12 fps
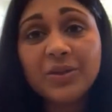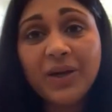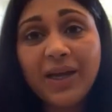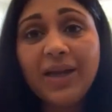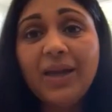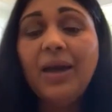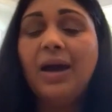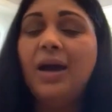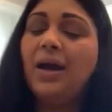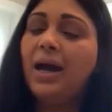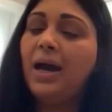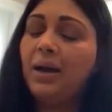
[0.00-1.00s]
it,
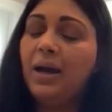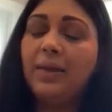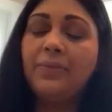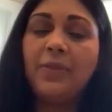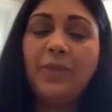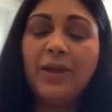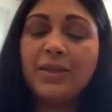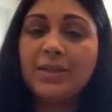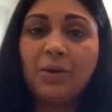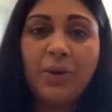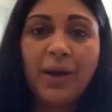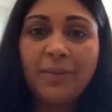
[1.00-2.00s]
the things I
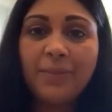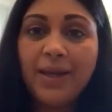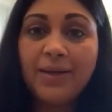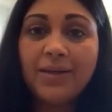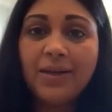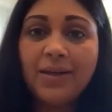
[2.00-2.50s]
would recommend